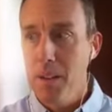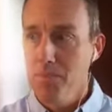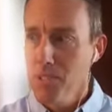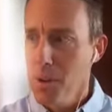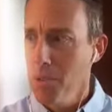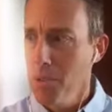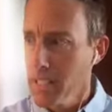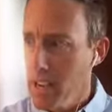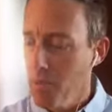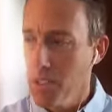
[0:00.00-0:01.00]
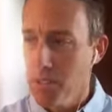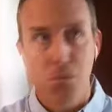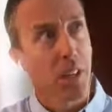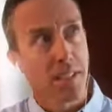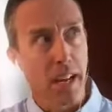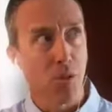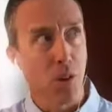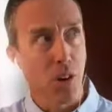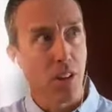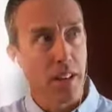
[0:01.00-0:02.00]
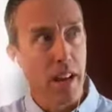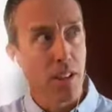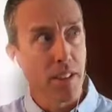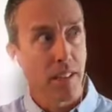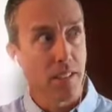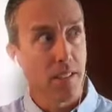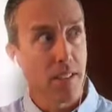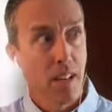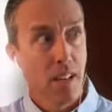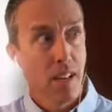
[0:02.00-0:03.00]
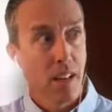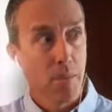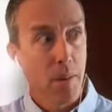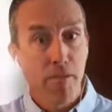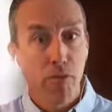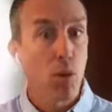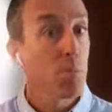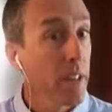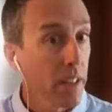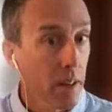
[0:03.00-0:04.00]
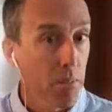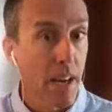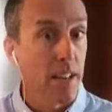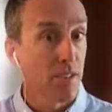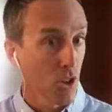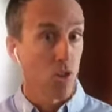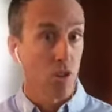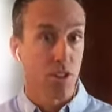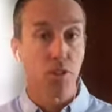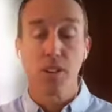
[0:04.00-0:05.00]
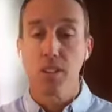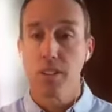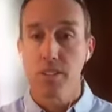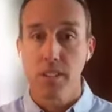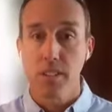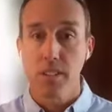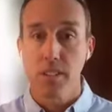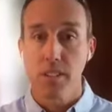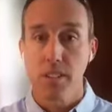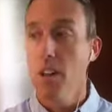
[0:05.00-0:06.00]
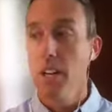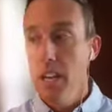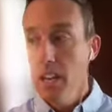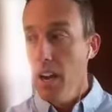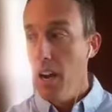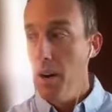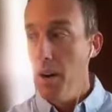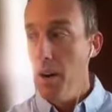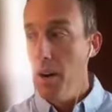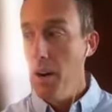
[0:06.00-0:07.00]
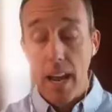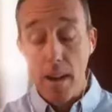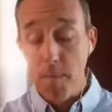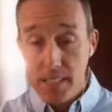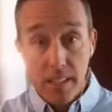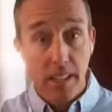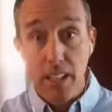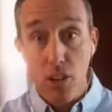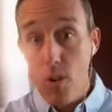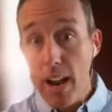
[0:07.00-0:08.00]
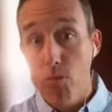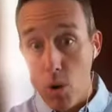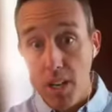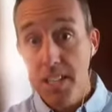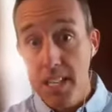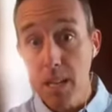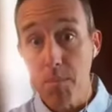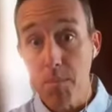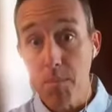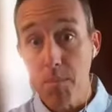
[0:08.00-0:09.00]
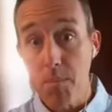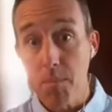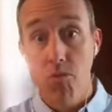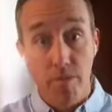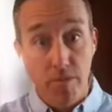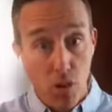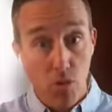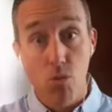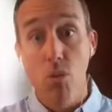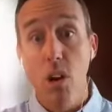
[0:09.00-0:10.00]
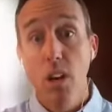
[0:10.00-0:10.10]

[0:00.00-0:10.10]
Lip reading: stumbling on what exactly we call that now. I think it's enforcement and compliance assurance unit is what we call it. And basically, you have one team that will review